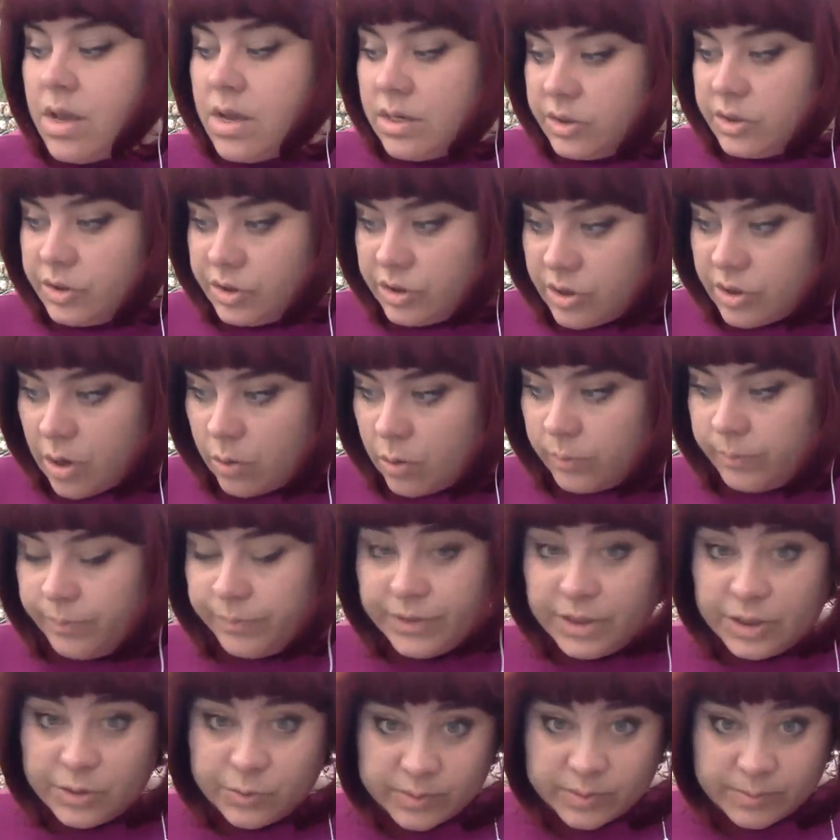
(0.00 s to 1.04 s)
So
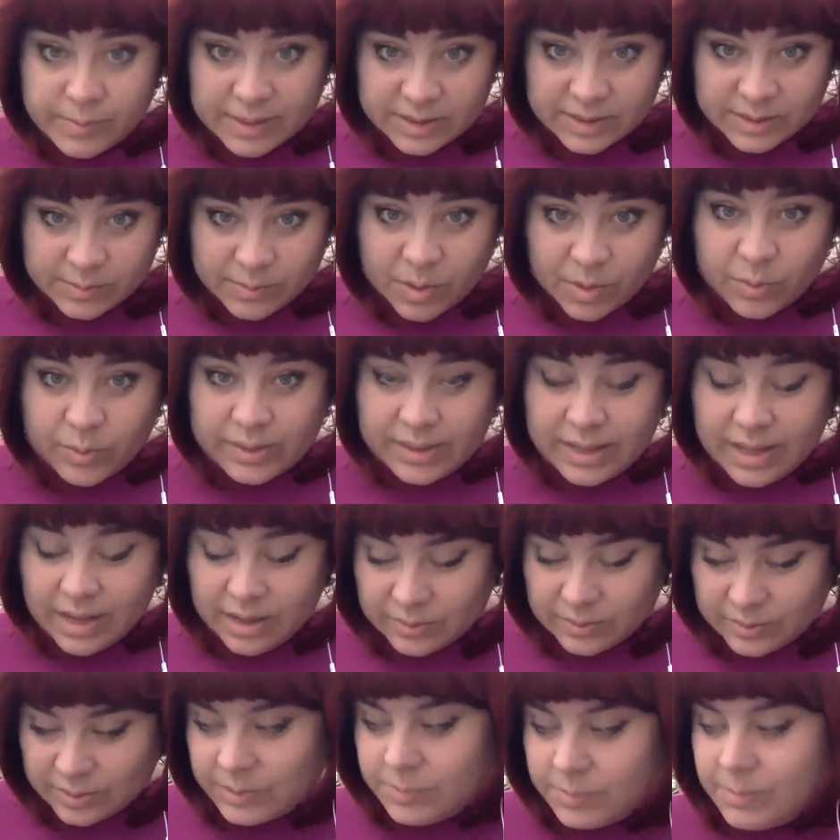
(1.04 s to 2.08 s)
this was my small
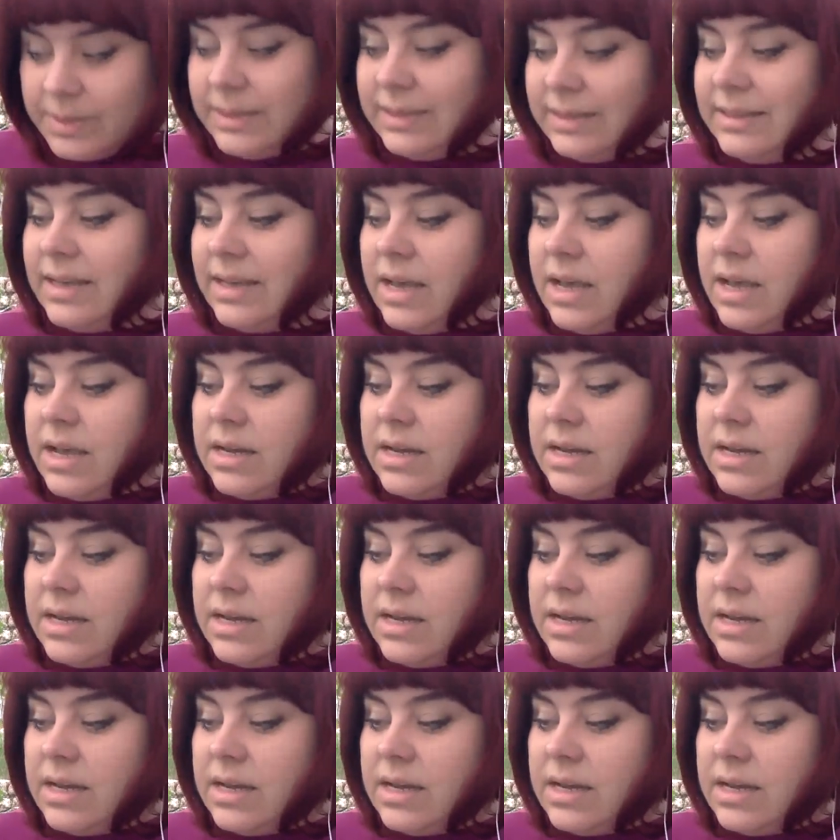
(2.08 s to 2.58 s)
announcement.